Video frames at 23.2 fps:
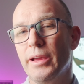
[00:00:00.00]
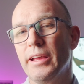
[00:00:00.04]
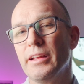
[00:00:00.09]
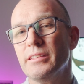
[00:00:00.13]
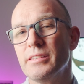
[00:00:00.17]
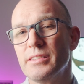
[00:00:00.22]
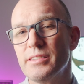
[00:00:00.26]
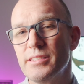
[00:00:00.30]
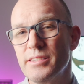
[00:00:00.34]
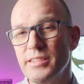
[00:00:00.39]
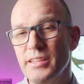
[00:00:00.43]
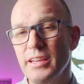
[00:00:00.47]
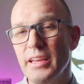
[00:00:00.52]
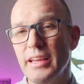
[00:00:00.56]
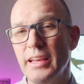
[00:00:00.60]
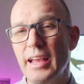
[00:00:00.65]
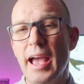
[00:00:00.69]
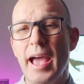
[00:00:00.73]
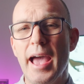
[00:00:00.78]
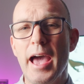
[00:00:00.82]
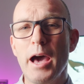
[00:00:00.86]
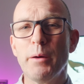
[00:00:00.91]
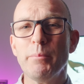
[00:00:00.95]
can
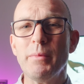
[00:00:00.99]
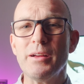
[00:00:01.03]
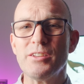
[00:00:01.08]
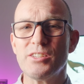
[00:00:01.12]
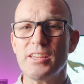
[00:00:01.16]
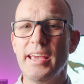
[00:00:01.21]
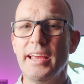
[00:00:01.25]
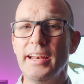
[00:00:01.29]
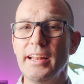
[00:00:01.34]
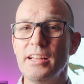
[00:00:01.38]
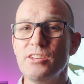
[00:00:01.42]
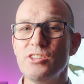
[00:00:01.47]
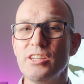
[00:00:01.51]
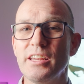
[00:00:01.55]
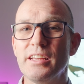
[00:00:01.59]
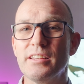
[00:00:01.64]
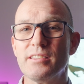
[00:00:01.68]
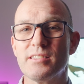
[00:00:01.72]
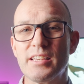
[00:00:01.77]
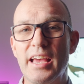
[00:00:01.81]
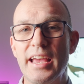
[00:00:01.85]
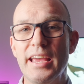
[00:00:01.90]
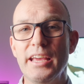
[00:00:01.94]
see how much energy
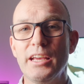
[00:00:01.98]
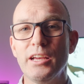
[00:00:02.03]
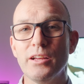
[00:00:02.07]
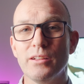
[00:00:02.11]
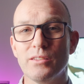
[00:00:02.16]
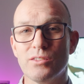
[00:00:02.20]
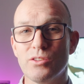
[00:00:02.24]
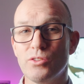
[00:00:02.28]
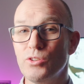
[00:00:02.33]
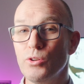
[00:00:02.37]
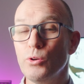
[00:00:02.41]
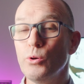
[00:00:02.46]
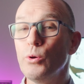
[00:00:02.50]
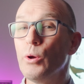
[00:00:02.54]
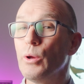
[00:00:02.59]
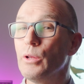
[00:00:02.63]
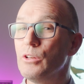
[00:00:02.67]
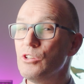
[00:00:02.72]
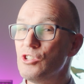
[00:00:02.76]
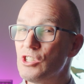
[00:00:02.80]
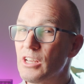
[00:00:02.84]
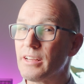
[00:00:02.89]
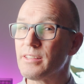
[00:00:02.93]
it's taken to do
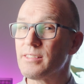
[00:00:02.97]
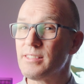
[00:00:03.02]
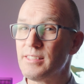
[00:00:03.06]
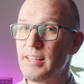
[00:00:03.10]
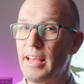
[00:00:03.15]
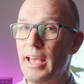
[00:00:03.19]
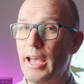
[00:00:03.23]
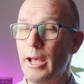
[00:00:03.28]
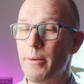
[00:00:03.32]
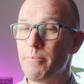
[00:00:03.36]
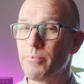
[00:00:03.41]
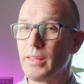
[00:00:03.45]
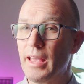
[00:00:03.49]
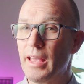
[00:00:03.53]
just that,